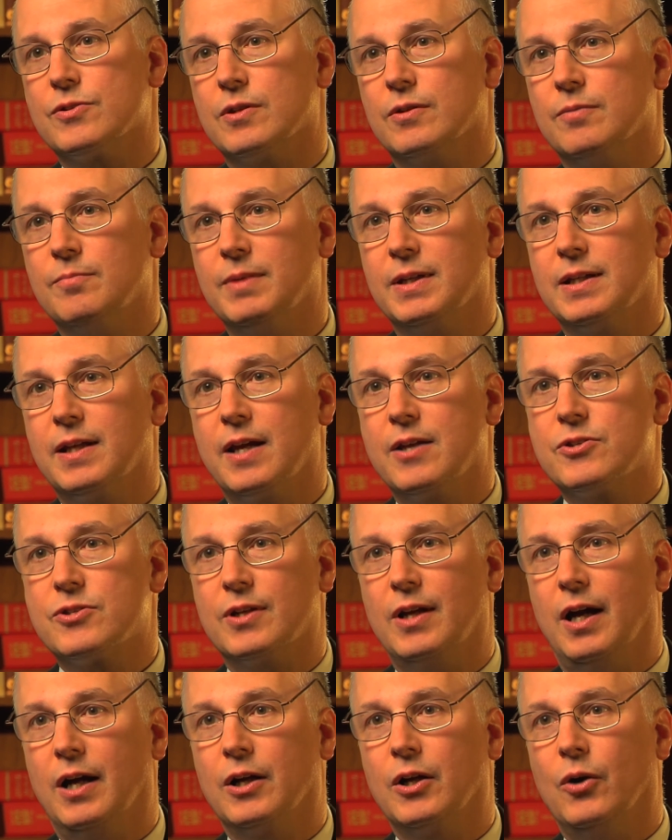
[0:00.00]
and maintains
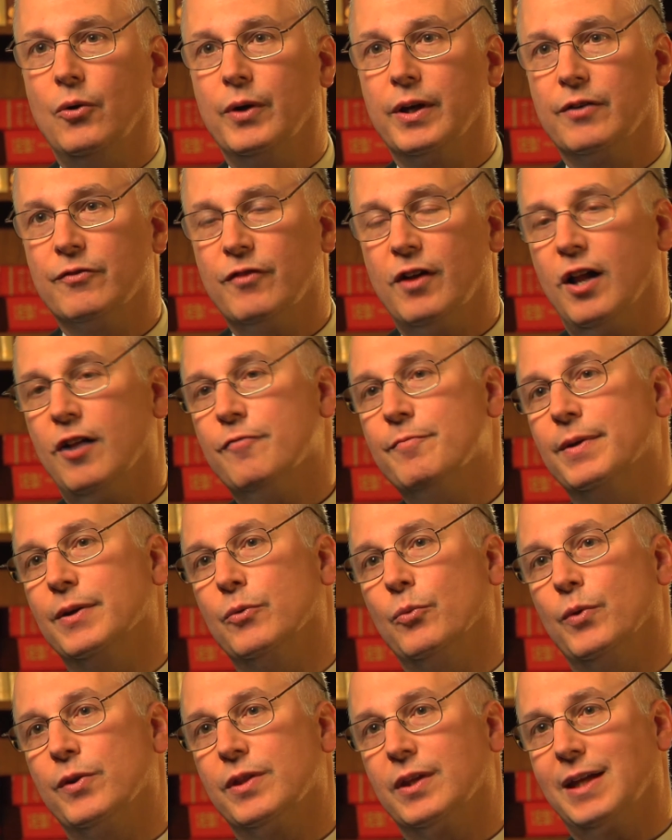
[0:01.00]
an ongoing
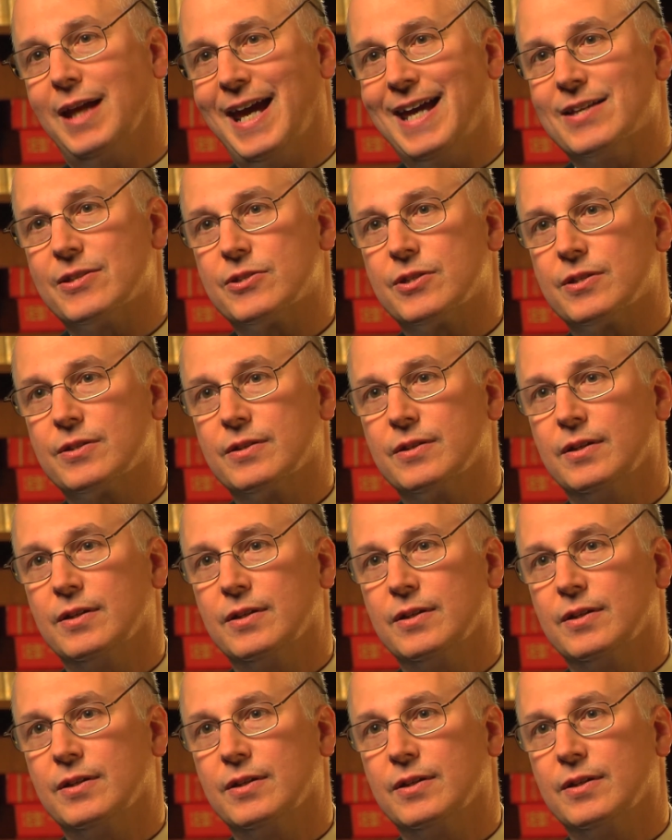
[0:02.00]
involvement with the case.